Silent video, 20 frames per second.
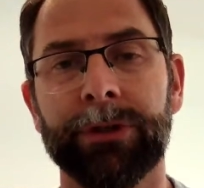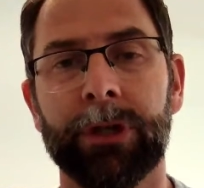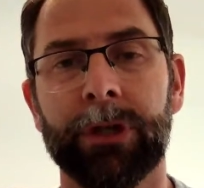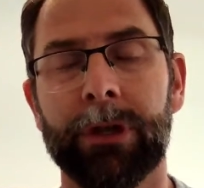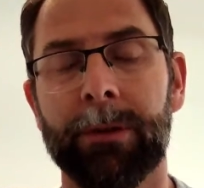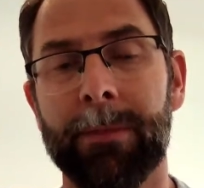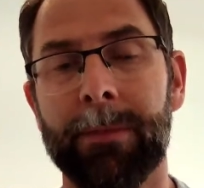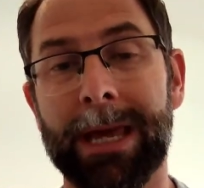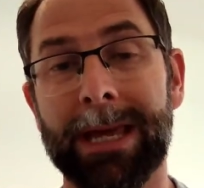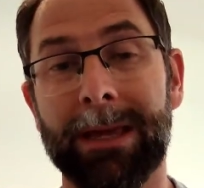are going
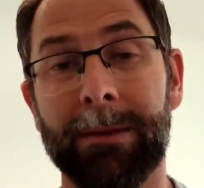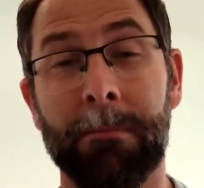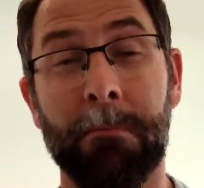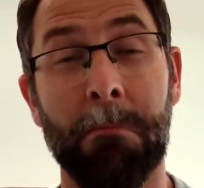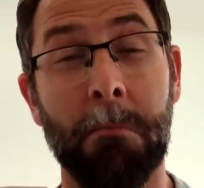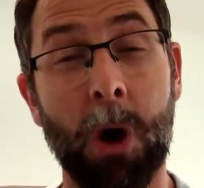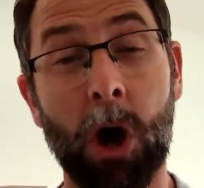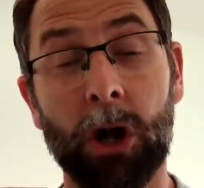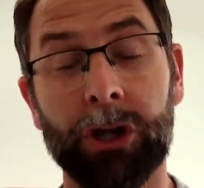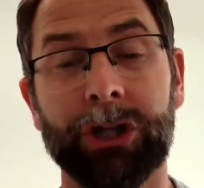to make
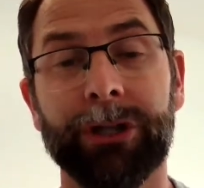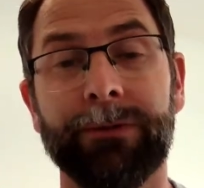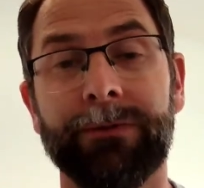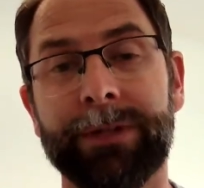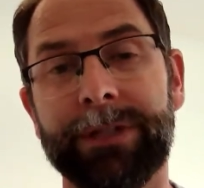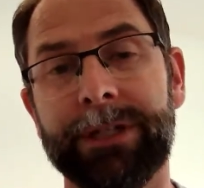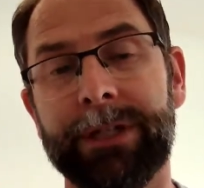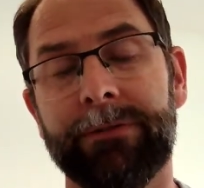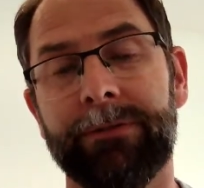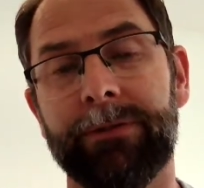much of a
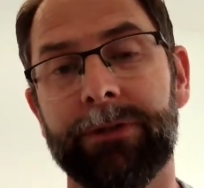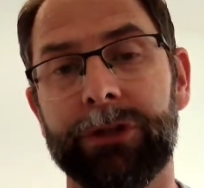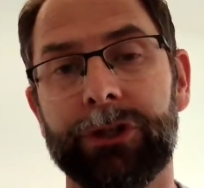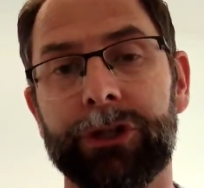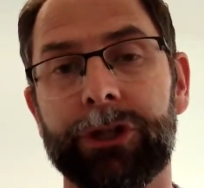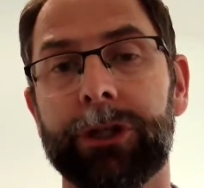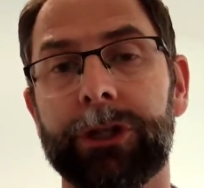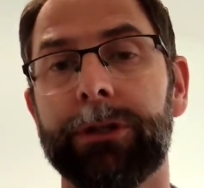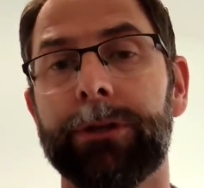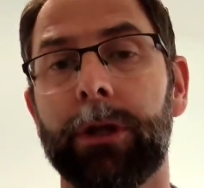difference
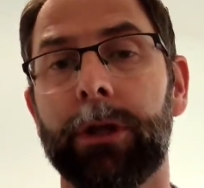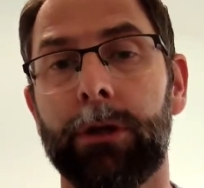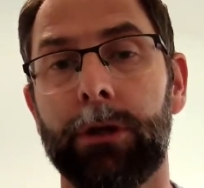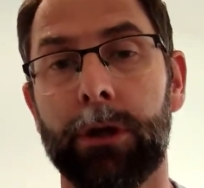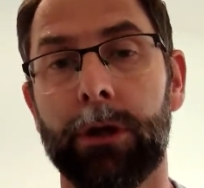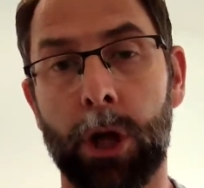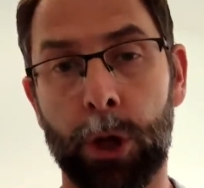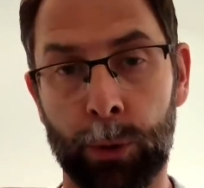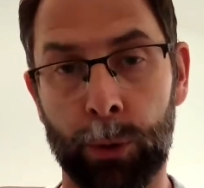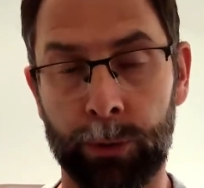to the
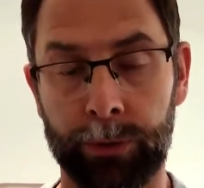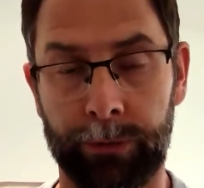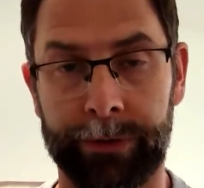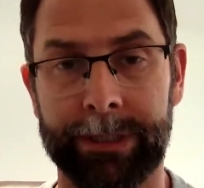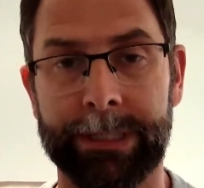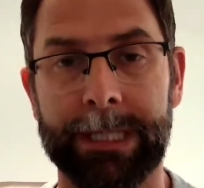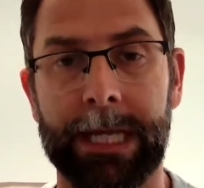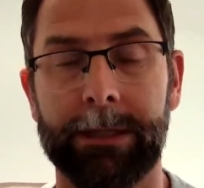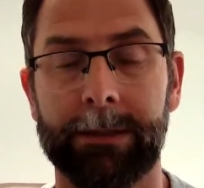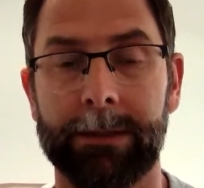load on the
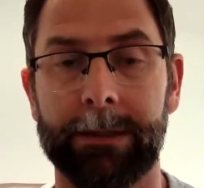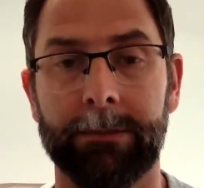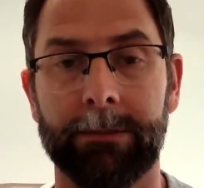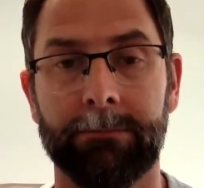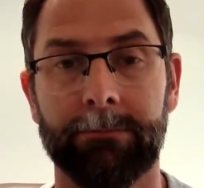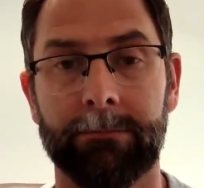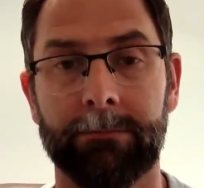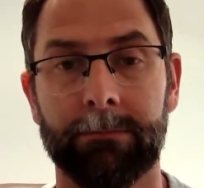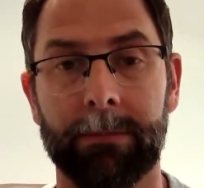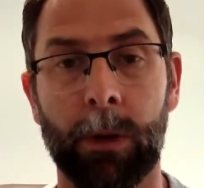tendon.